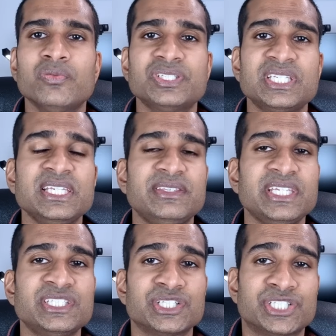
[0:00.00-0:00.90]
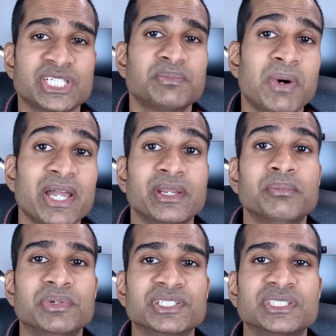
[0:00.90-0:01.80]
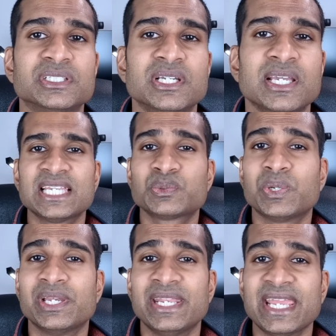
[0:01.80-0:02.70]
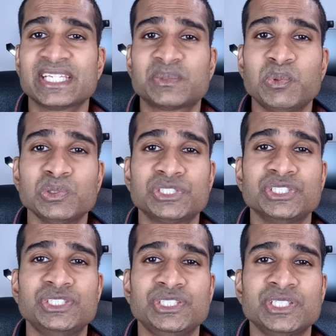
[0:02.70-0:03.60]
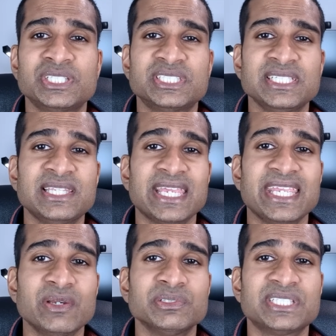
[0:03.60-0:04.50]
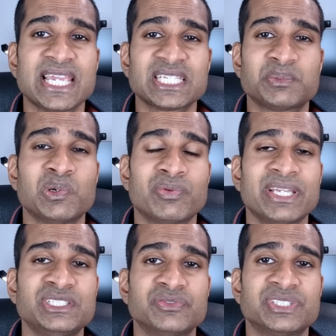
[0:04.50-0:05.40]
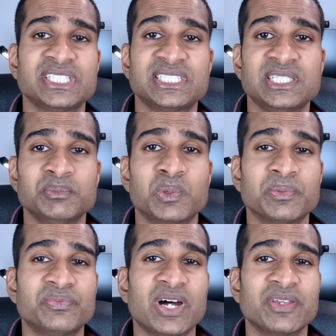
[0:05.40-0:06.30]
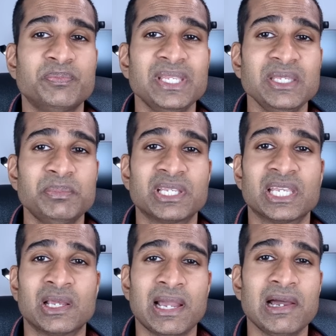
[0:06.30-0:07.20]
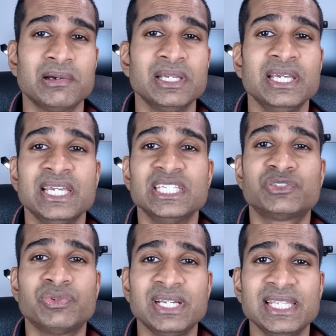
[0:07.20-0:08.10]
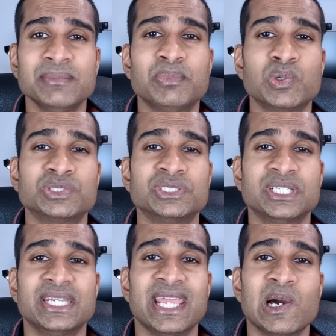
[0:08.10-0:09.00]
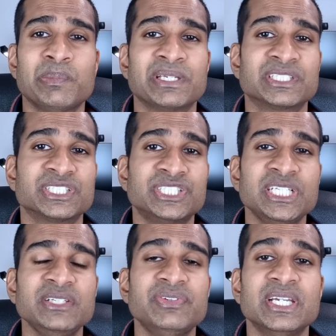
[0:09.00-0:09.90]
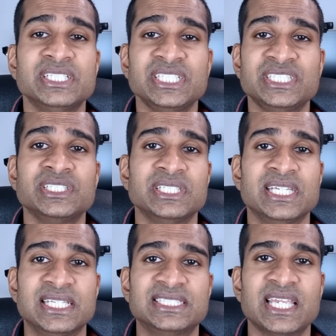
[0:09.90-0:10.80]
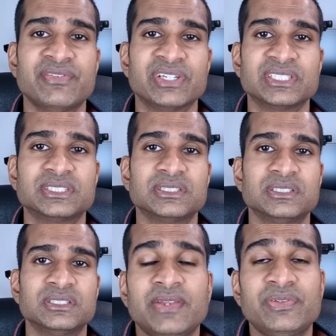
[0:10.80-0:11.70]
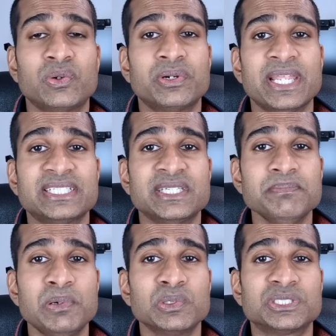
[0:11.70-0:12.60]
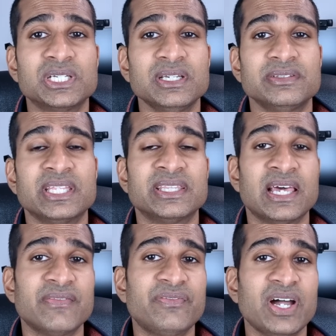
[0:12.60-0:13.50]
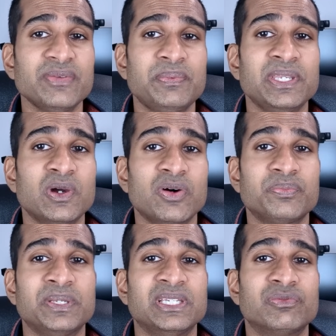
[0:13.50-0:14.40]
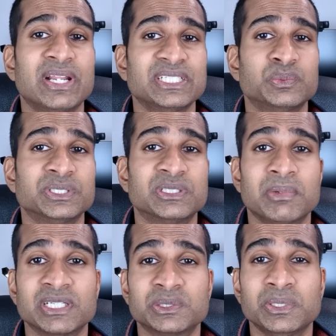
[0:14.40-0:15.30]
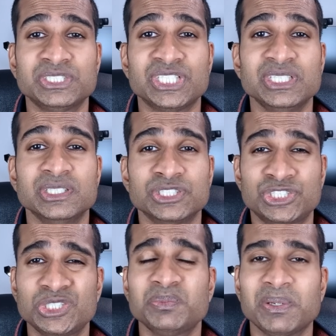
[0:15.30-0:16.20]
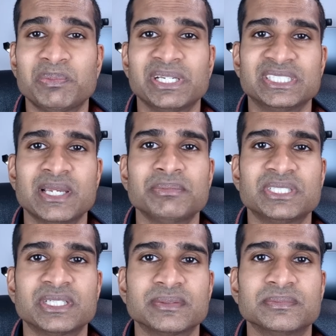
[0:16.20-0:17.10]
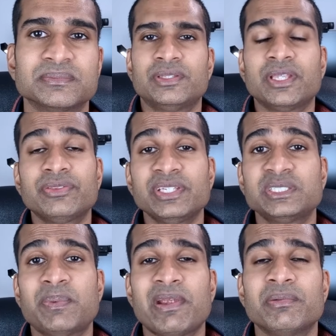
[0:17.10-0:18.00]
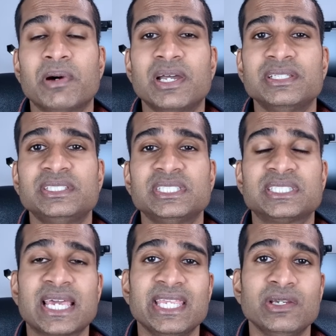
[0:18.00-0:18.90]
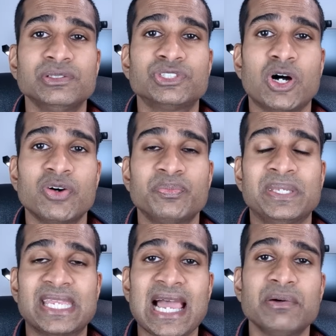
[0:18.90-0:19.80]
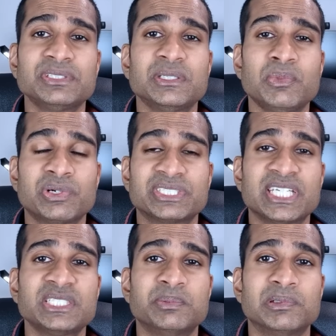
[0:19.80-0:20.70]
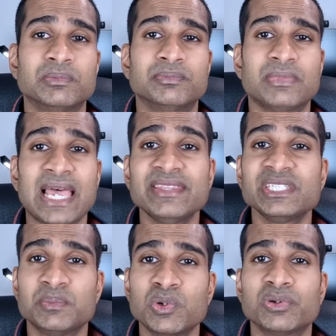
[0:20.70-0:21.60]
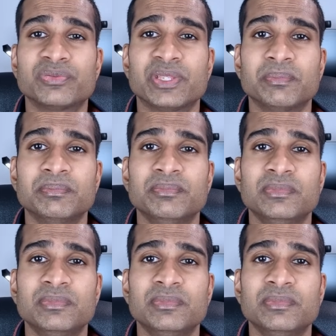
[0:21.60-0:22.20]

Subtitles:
Obviously, these are just my numbers. As we are net exporters, you can see that E.ON's export rate of 16.5p per kilowatt hour is really important in helping us achieve decent yearly savings. If you're a net importer, then that 5p off-peak rate with Tomato Energy should be pretty tempting. The other thing to bear in mind is that E.ON's off-peak hours are more accessible, and there's more of them.